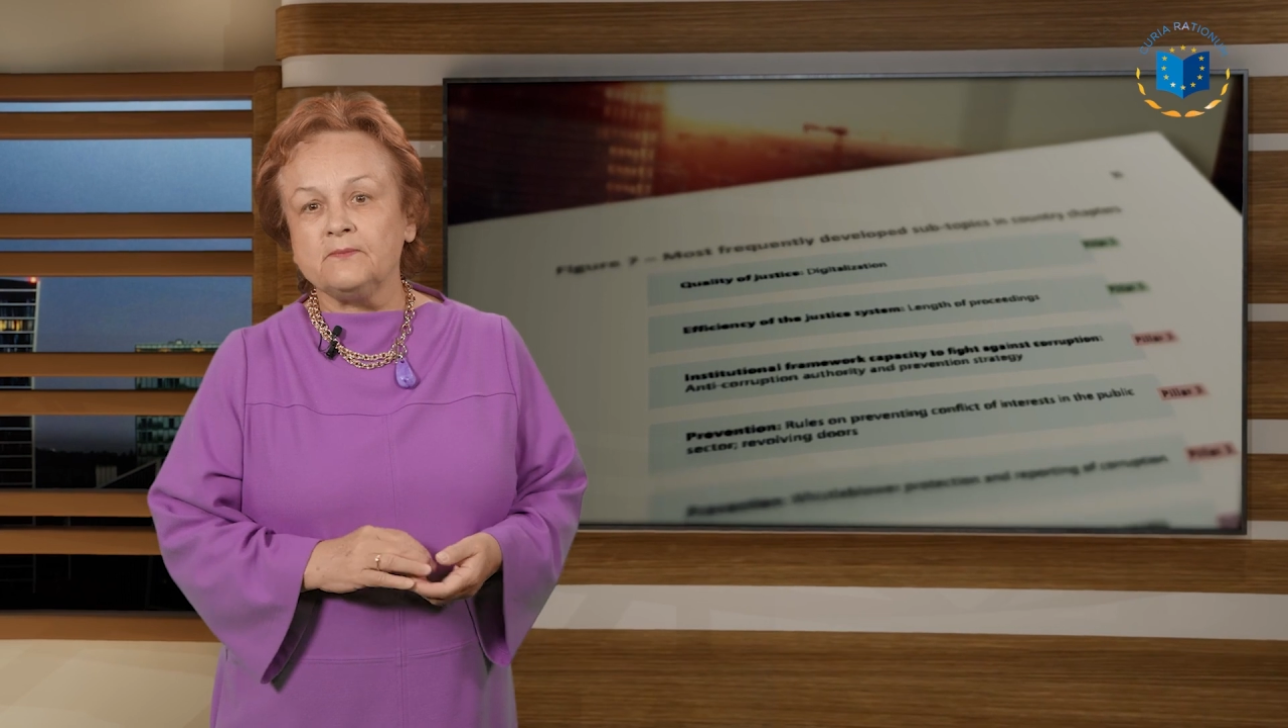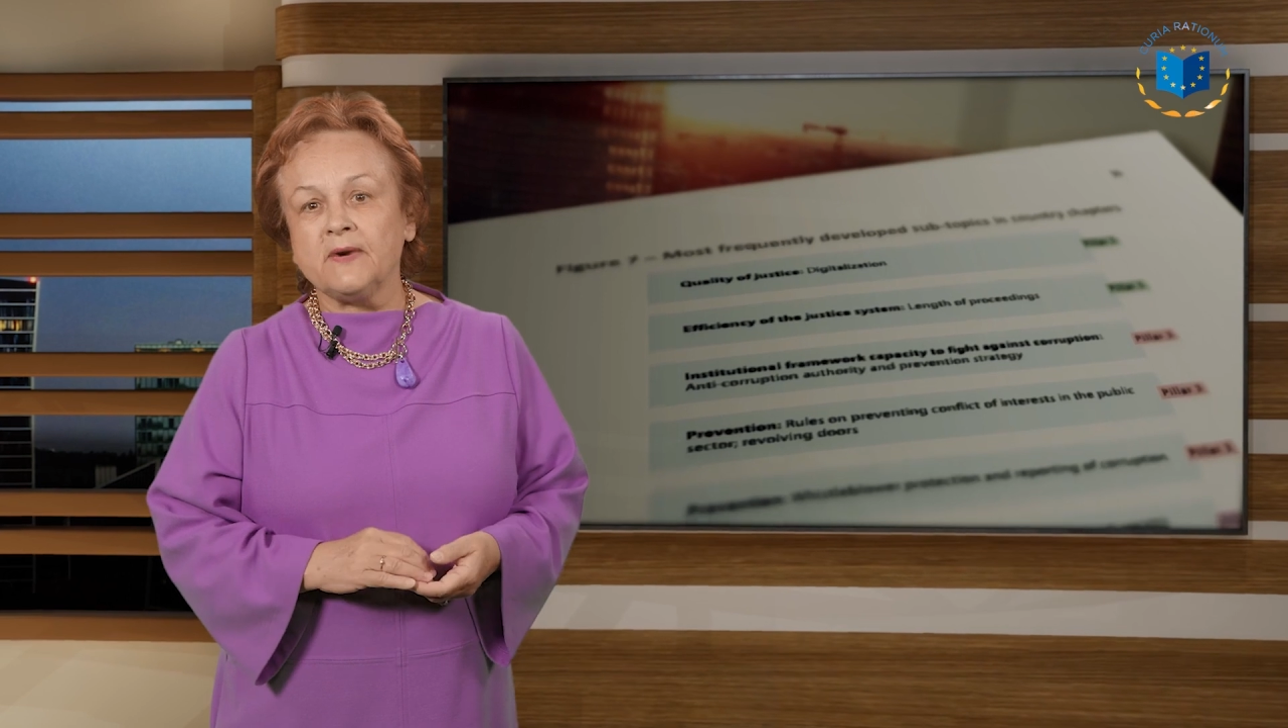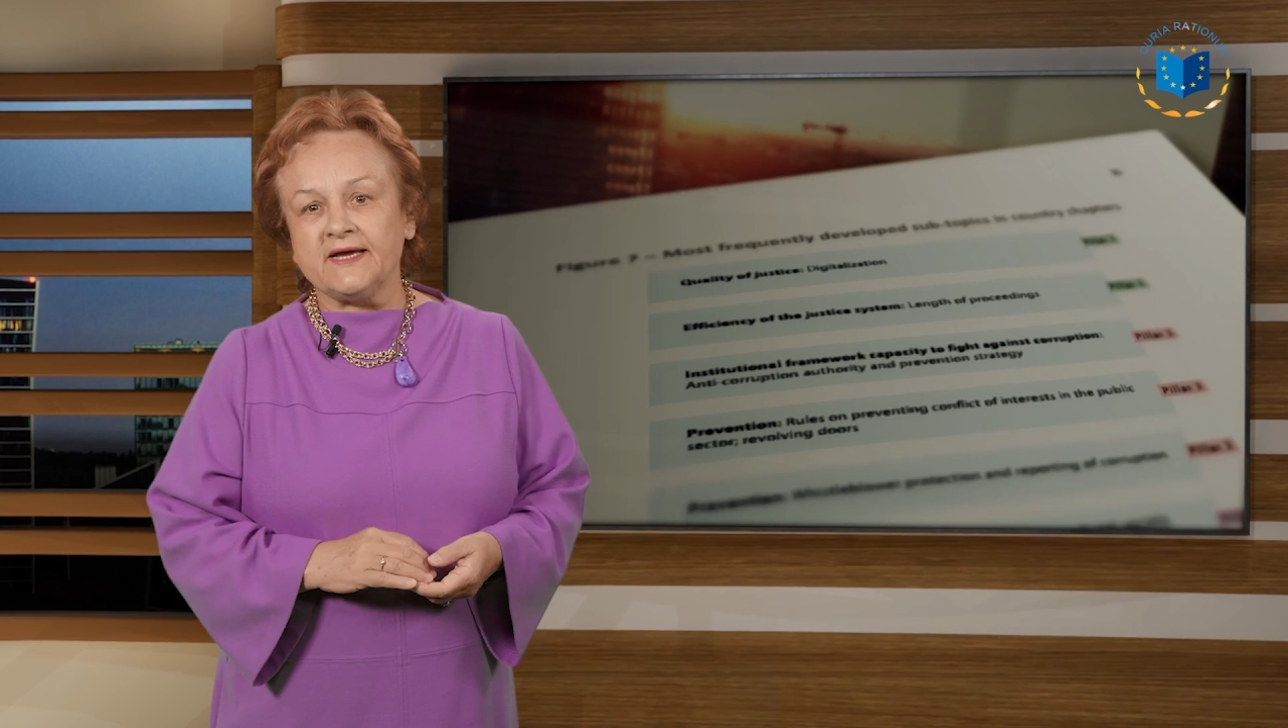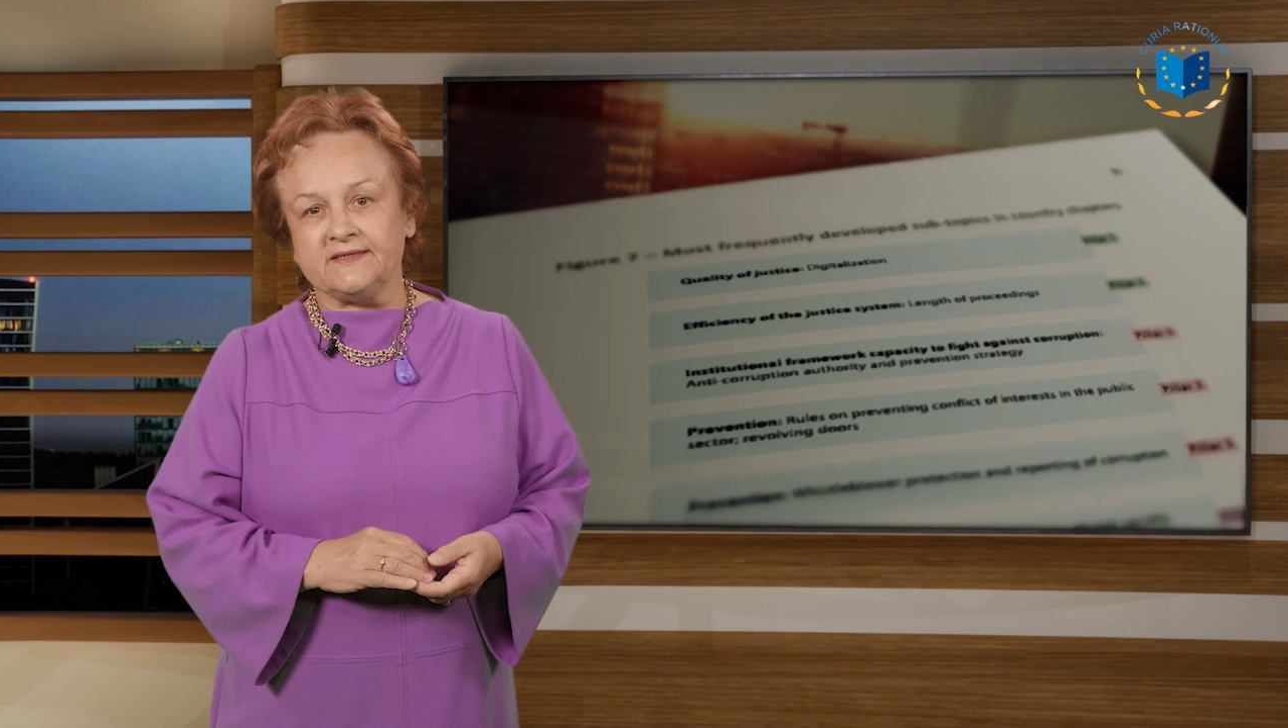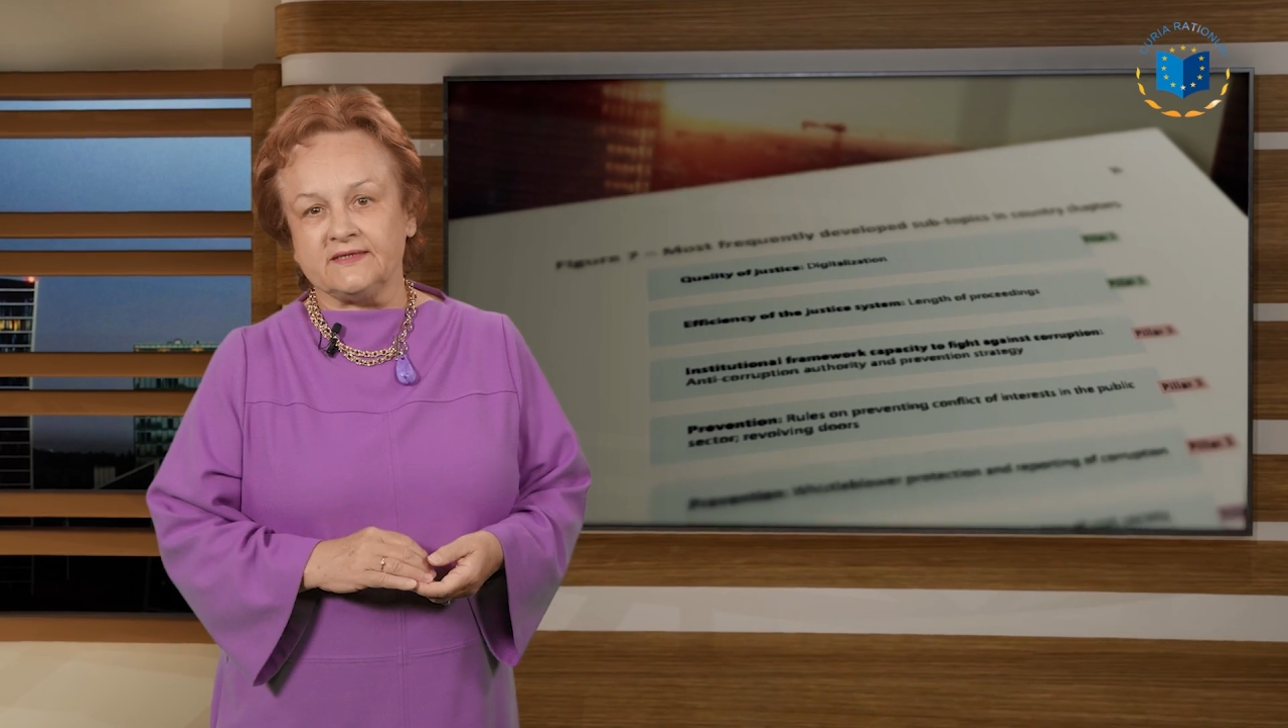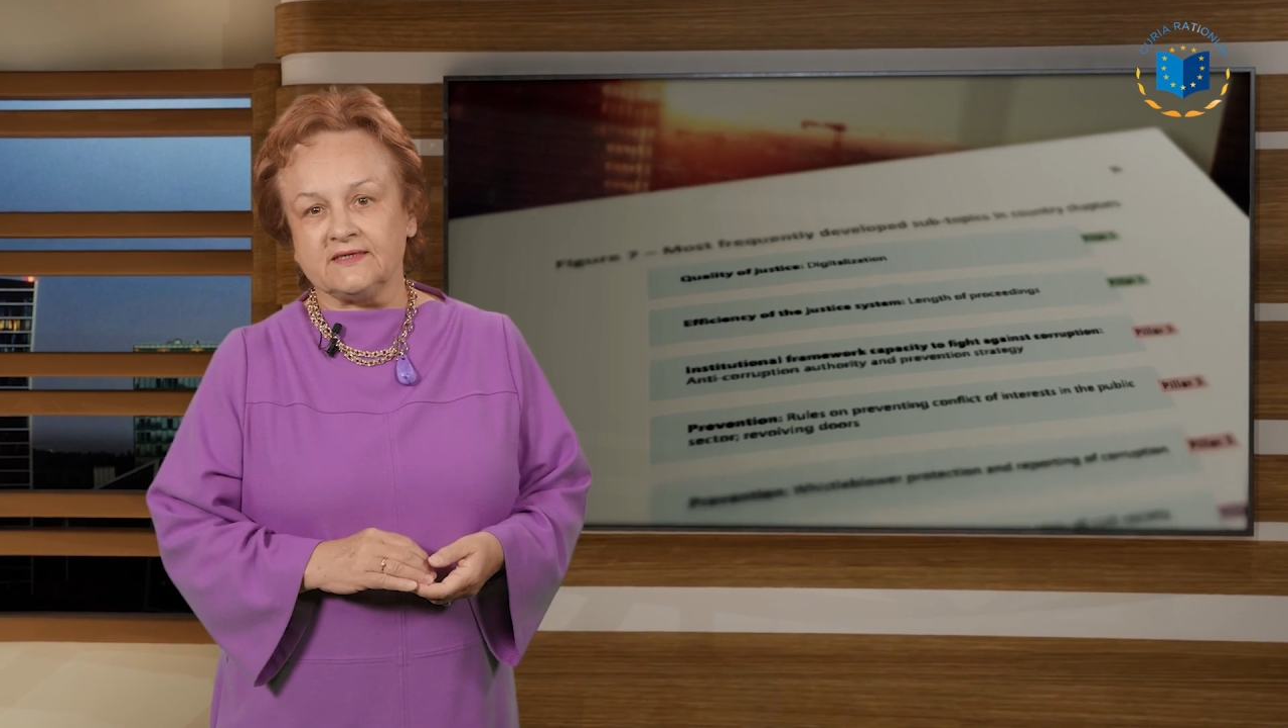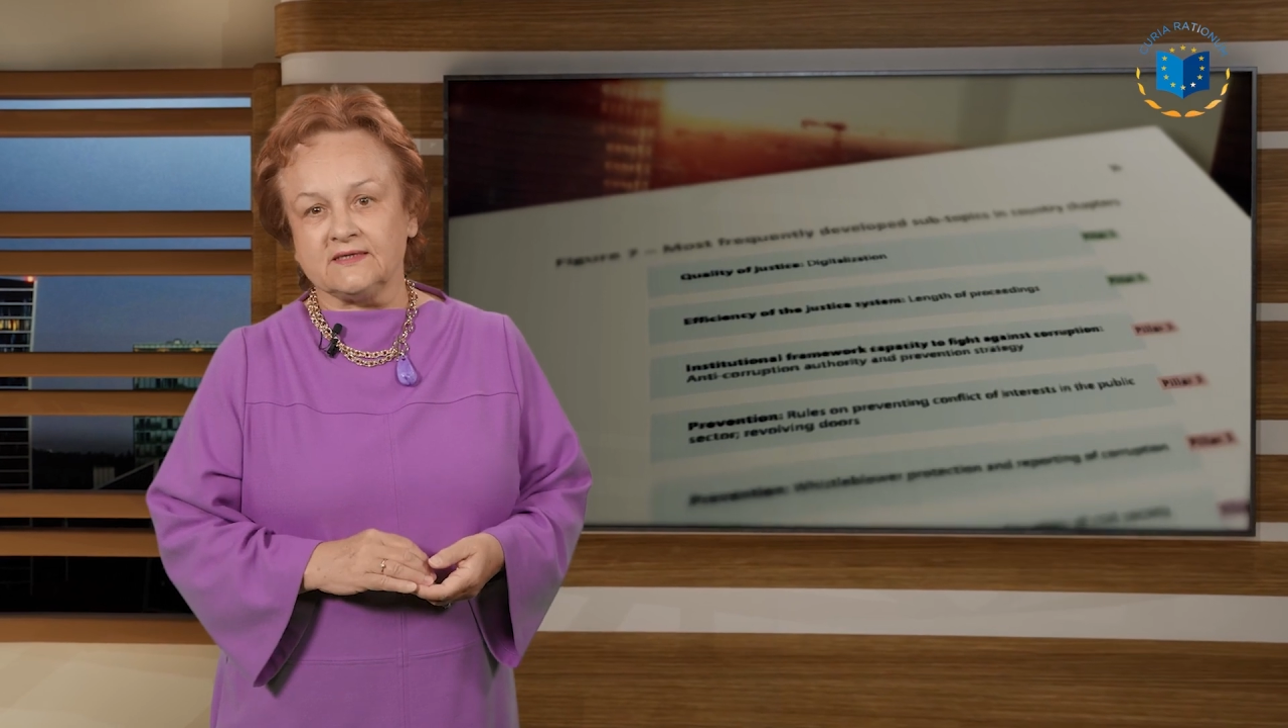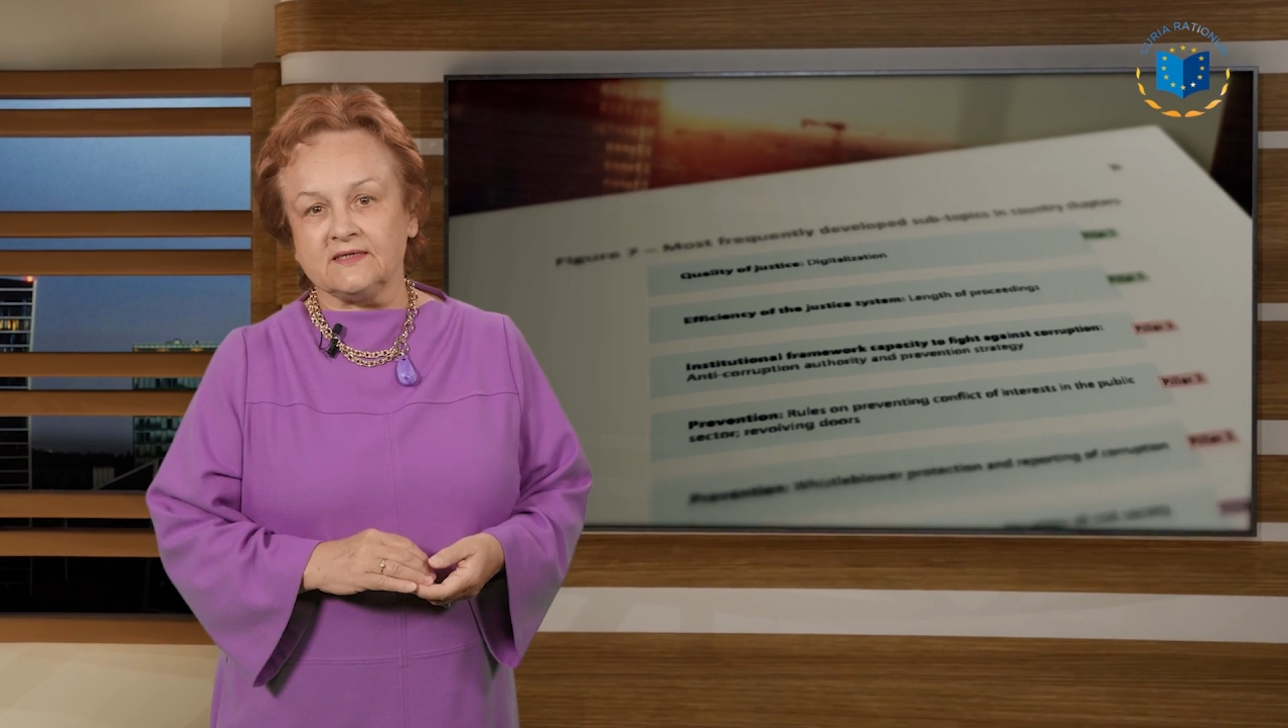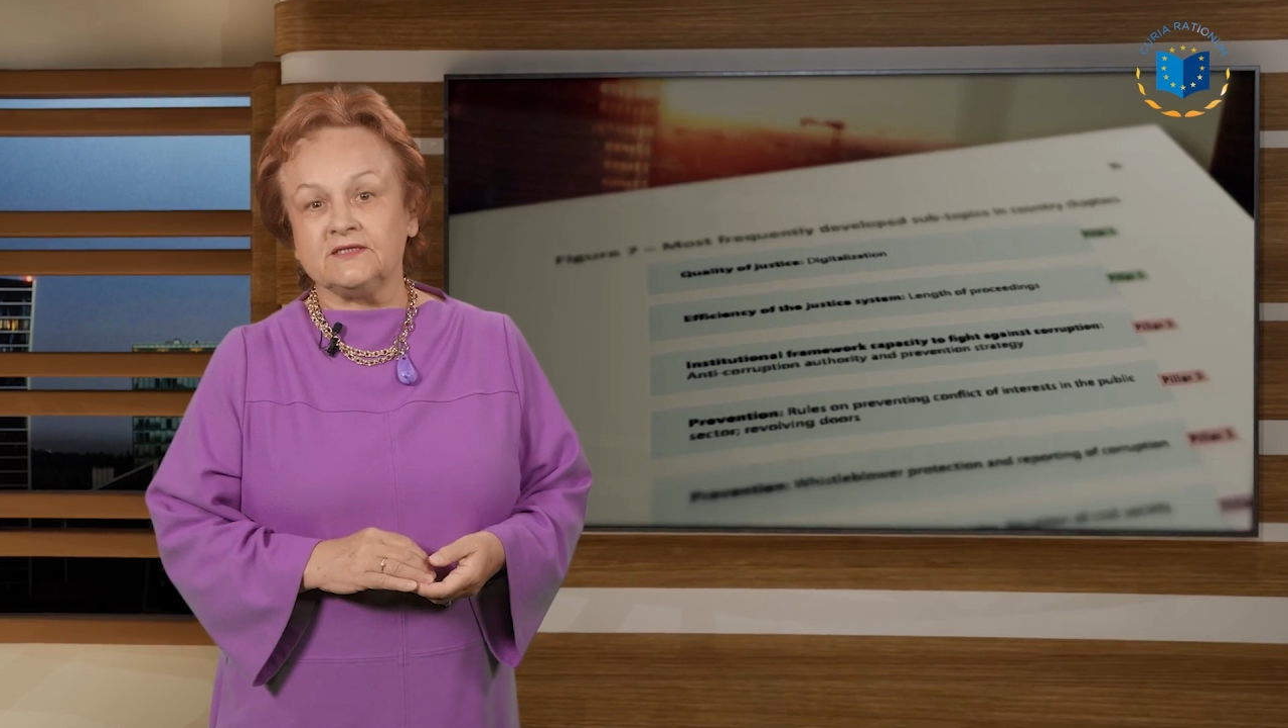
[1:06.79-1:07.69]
binding,